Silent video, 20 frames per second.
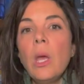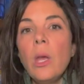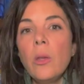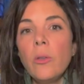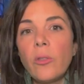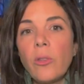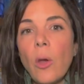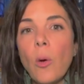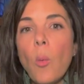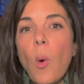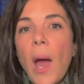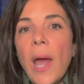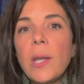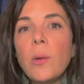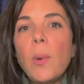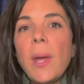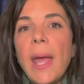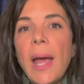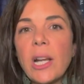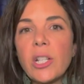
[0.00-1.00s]
So why
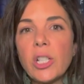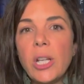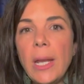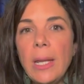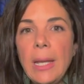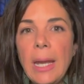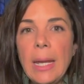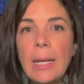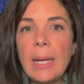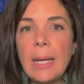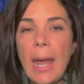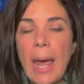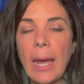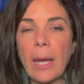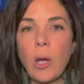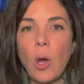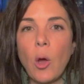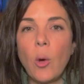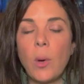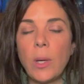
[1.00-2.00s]
do we actually need an
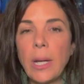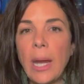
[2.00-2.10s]
echo?